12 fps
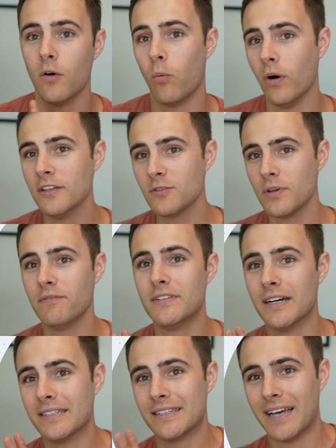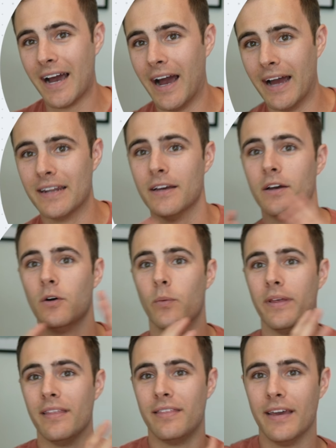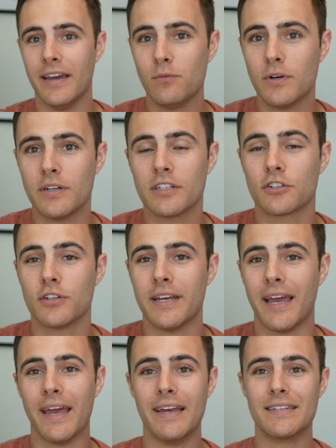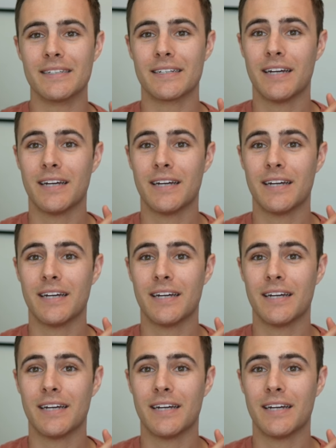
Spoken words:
Once we've done that, we then want to create